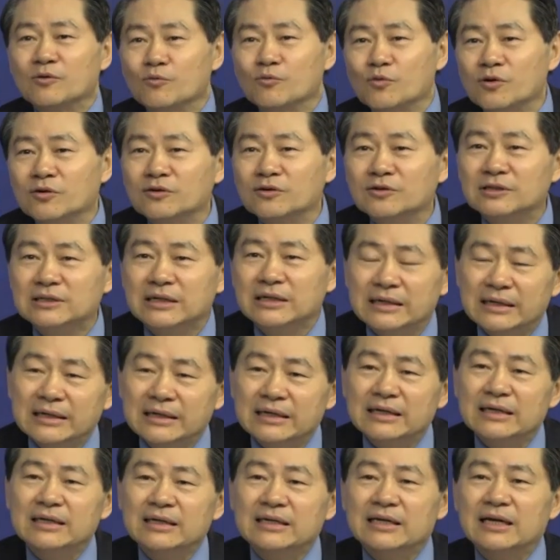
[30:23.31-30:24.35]
world
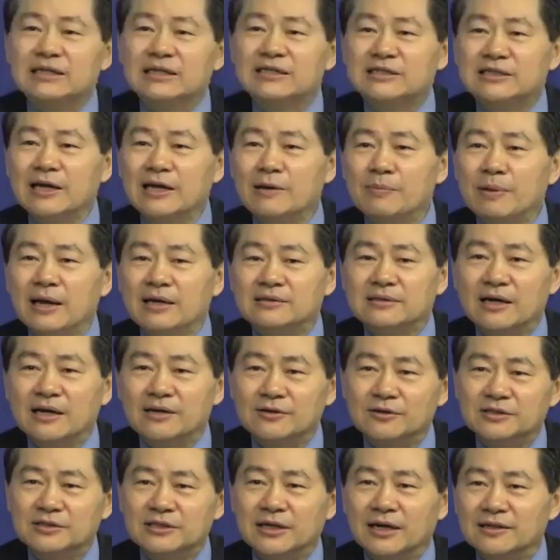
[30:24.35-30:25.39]
stabilize, as
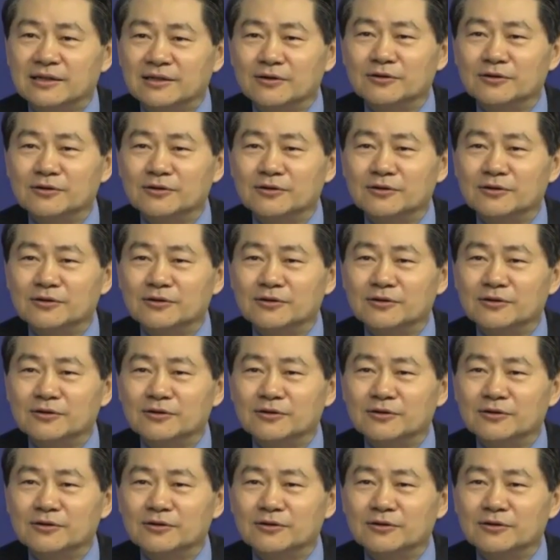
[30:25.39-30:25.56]
you said.